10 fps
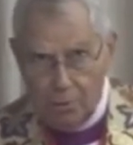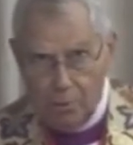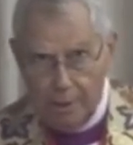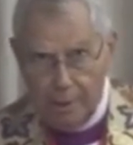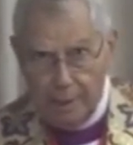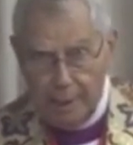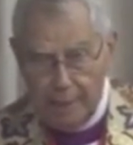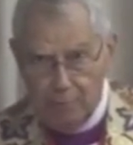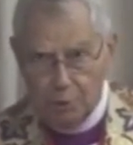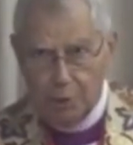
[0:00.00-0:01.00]
when
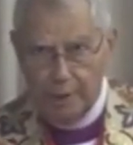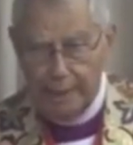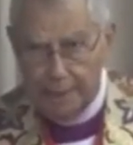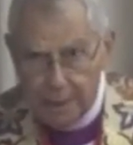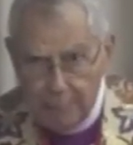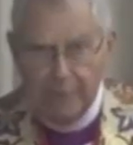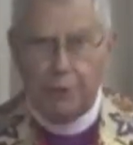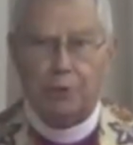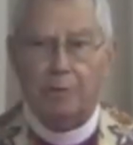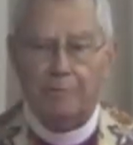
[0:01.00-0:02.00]
I was elected
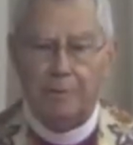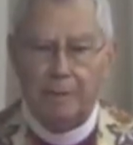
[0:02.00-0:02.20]
bishop,